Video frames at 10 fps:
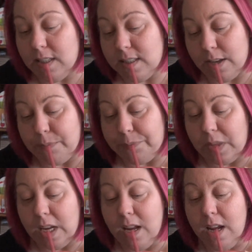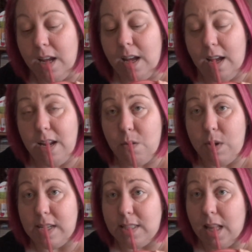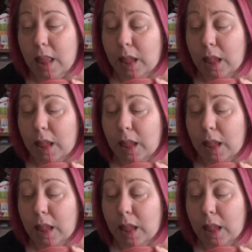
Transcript: So, anyways,